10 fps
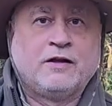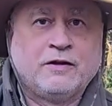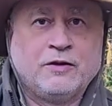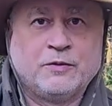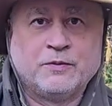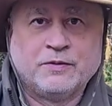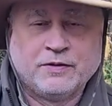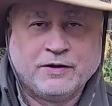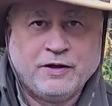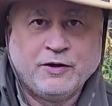Hello,
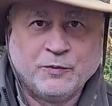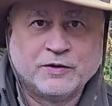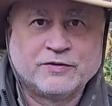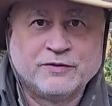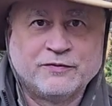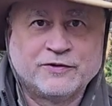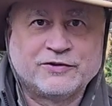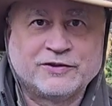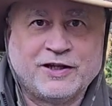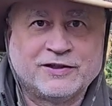and welcome to
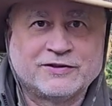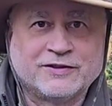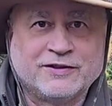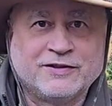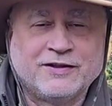Fort Alaska.